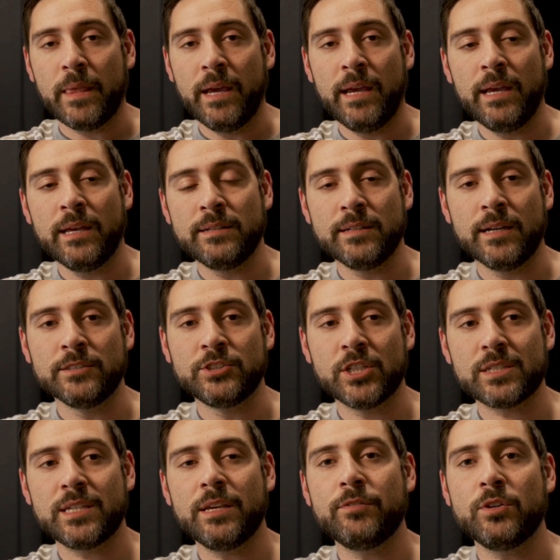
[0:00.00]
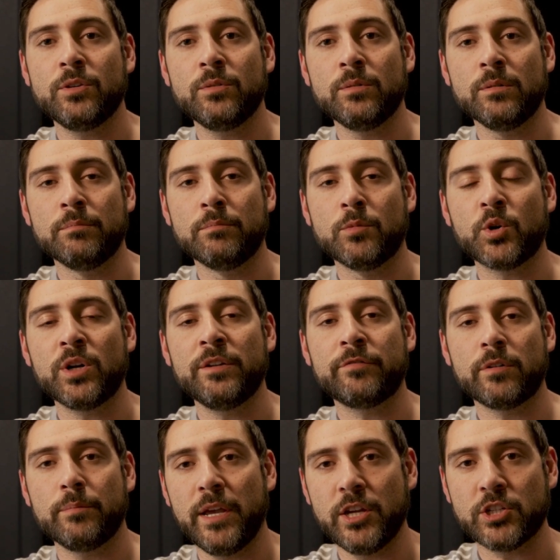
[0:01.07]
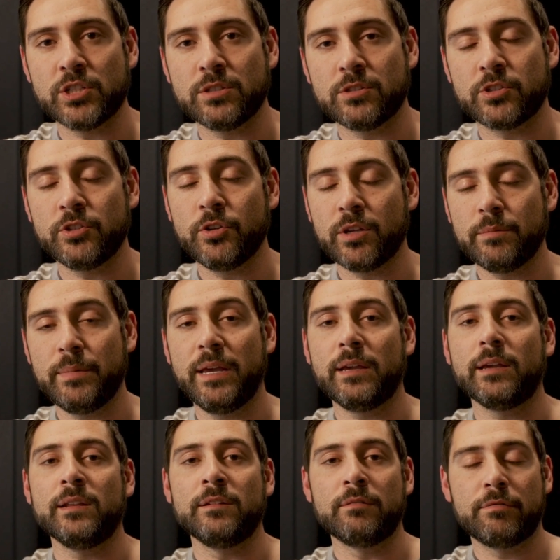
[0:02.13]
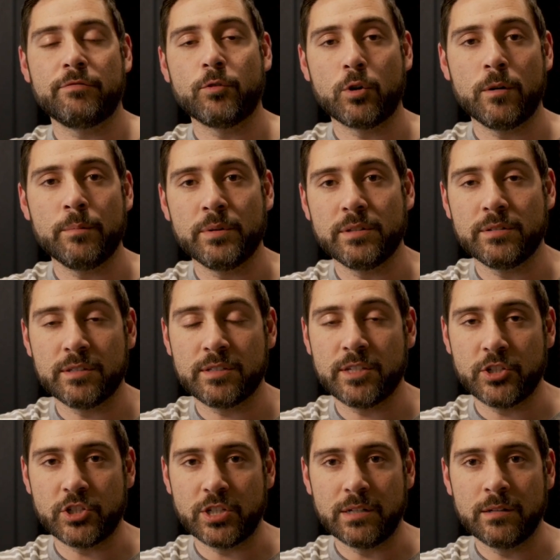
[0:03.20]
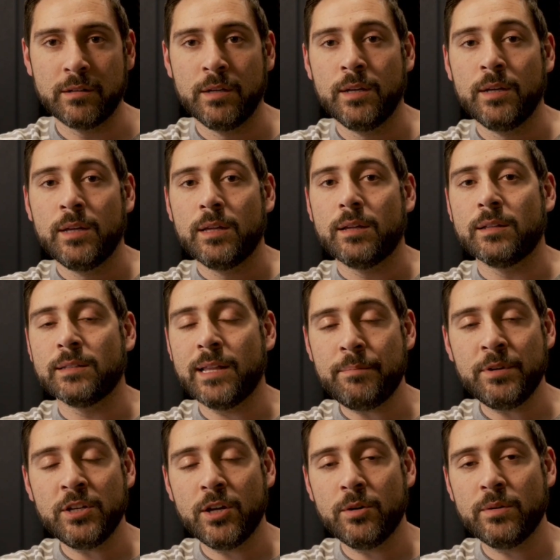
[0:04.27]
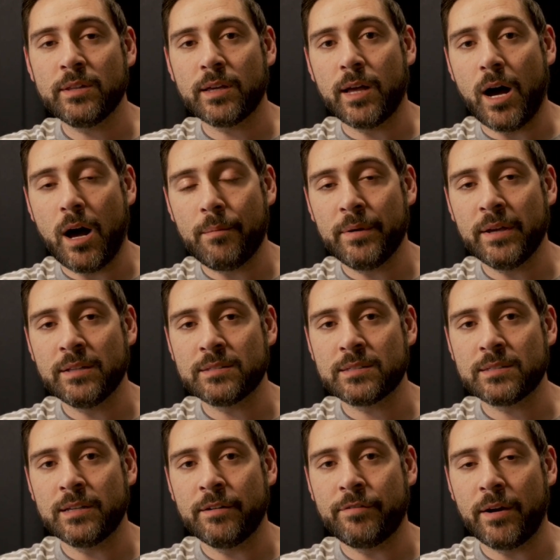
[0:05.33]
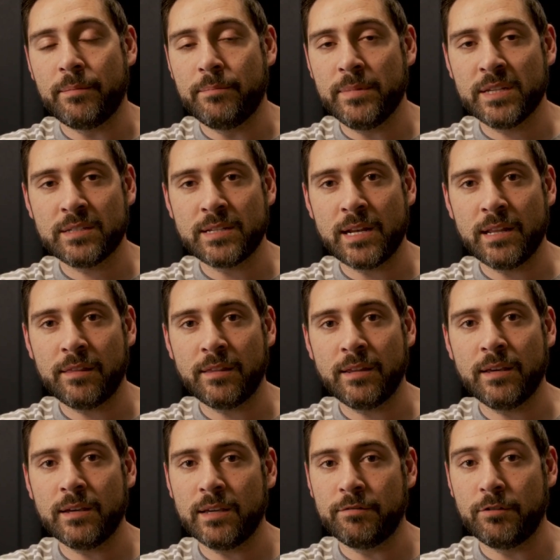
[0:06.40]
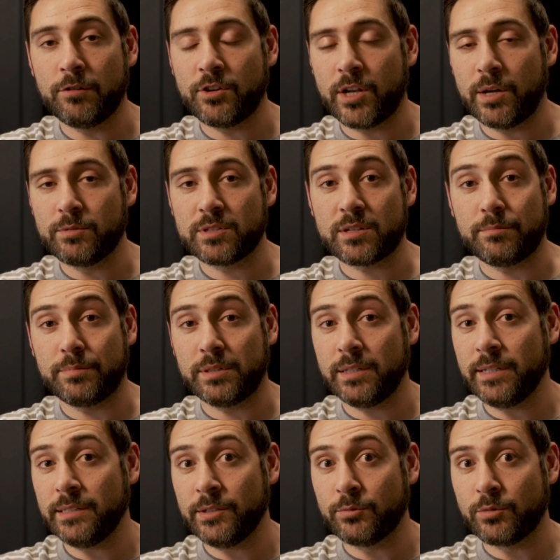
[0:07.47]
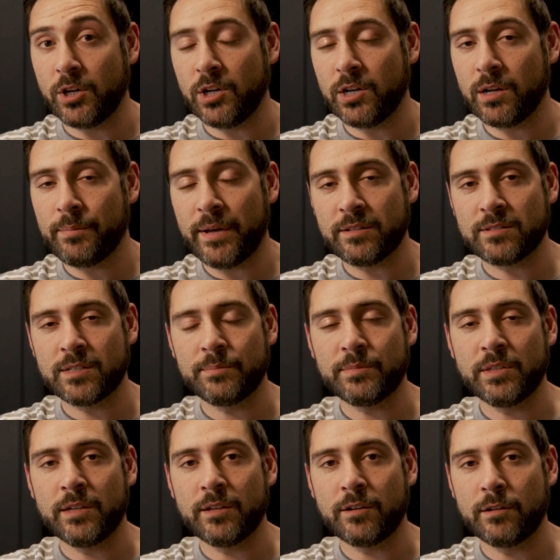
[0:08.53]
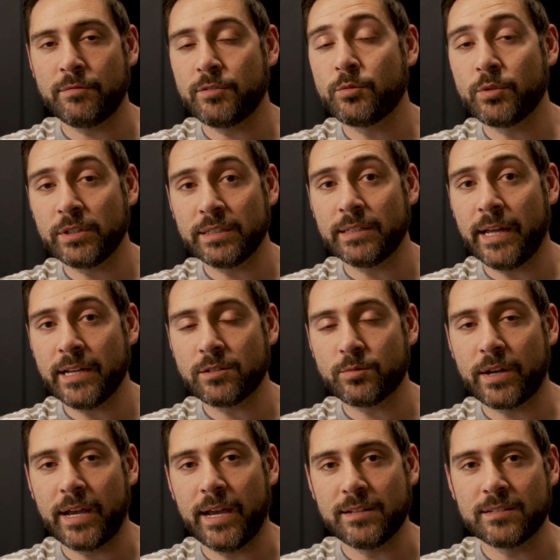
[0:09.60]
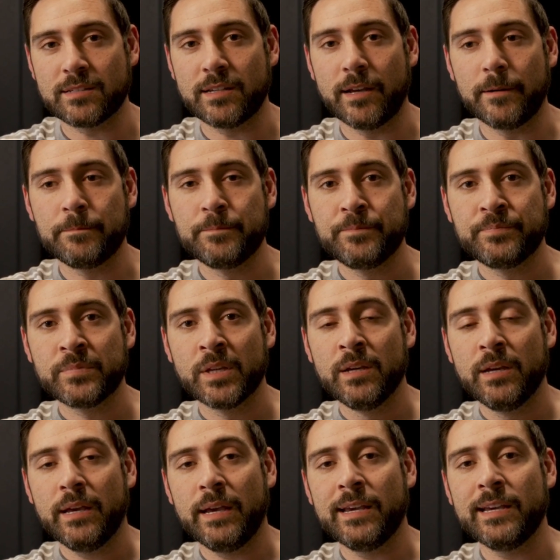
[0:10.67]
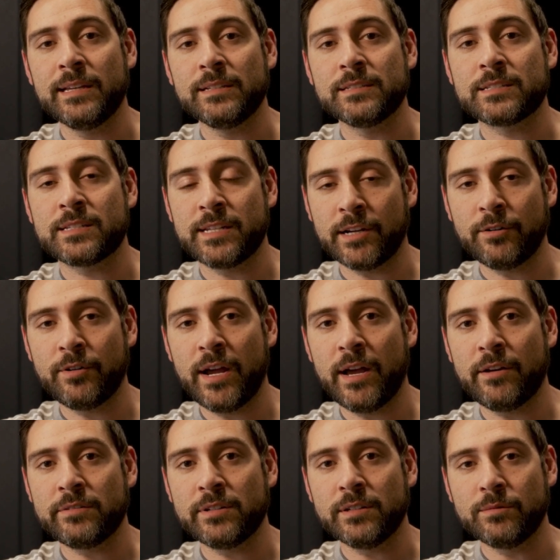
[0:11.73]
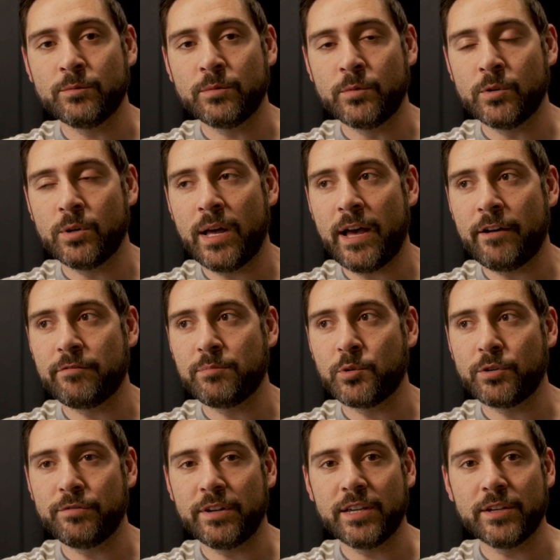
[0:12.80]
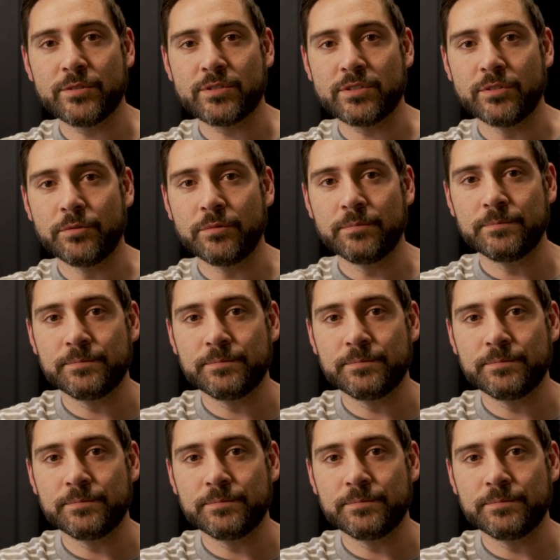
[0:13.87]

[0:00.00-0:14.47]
and just give you more information so you can make an informed decision. Let me know in the comments if I missed anything, if you thought I was completely wrong about something, or if you really liked what I had to say. And stick around, we'll have more videos soon.